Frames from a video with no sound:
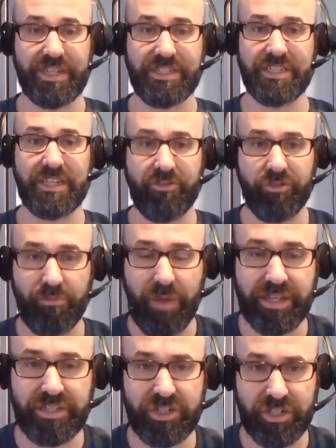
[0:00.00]
It's a different
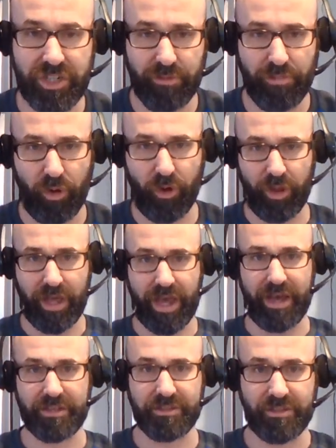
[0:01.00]
message that Paul
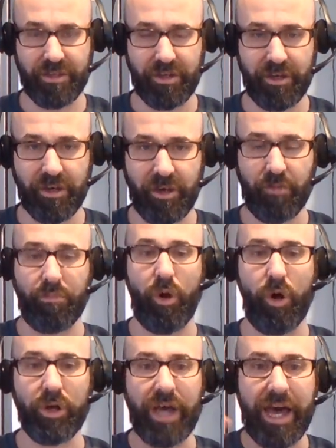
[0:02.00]
has.
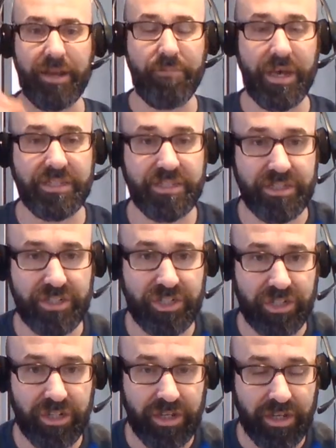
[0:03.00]
Paul got a
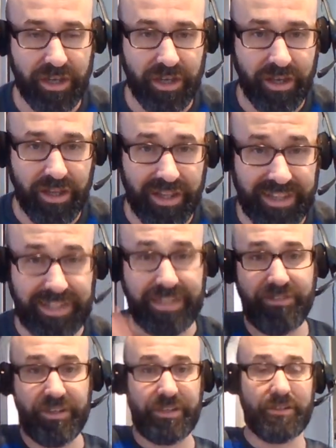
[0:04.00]
message
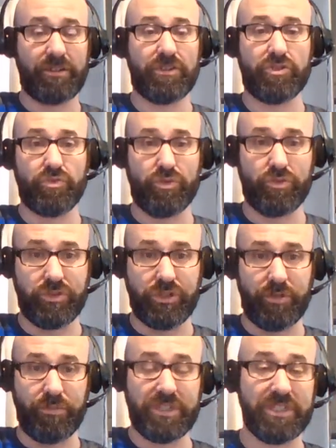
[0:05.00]
leaving
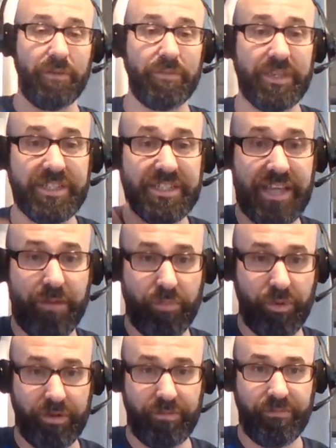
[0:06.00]
Jerusalem, it's something separate.